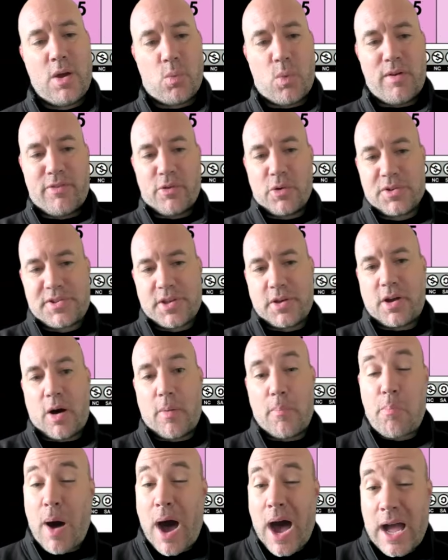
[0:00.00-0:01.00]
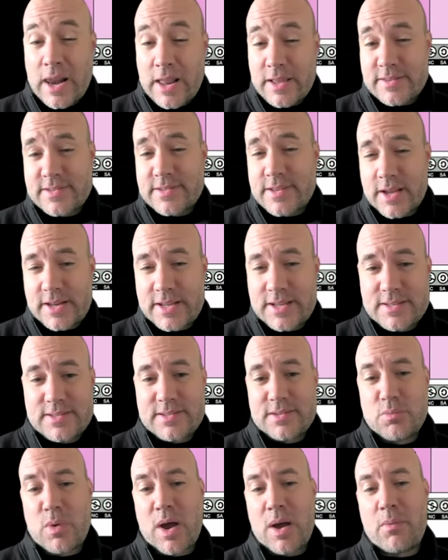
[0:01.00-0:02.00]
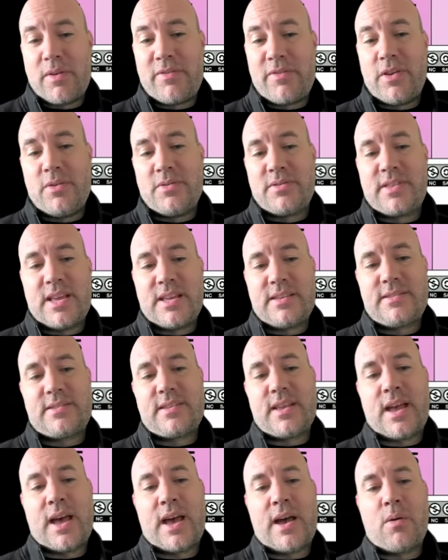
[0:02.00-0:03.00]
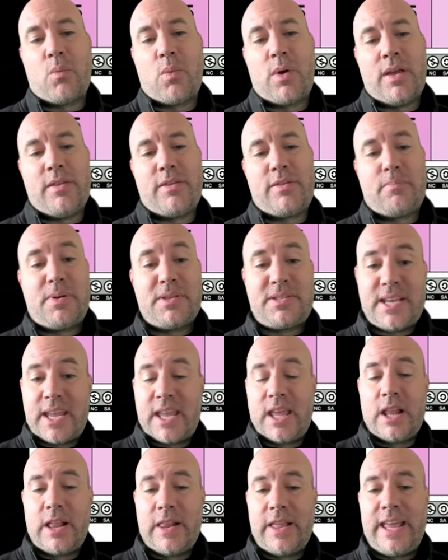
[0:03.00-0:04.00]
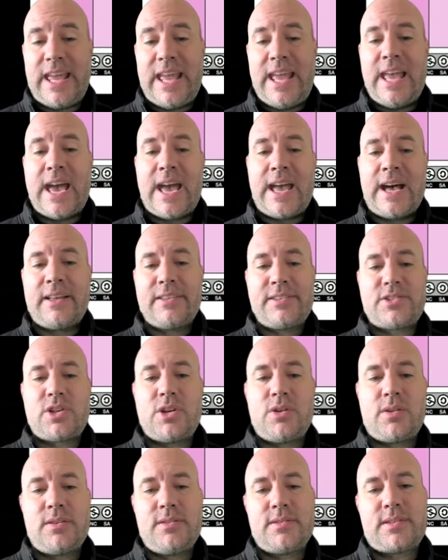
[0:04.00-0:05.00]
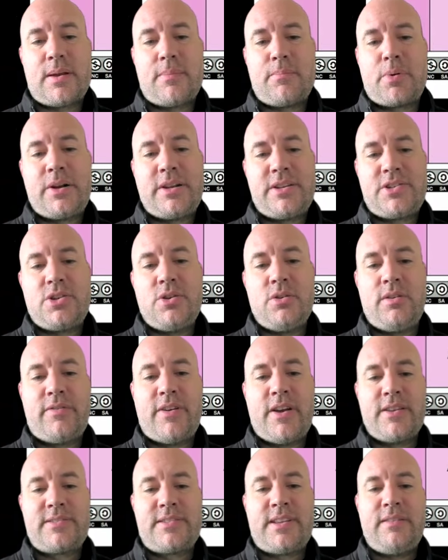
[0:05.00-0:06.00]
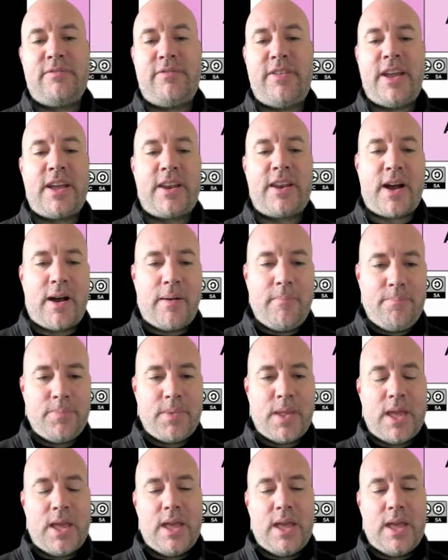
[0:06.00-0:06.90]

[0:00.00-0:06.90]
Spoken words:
We've also got pilot studies where we've used this with particularly EAL students at British University Vietnam,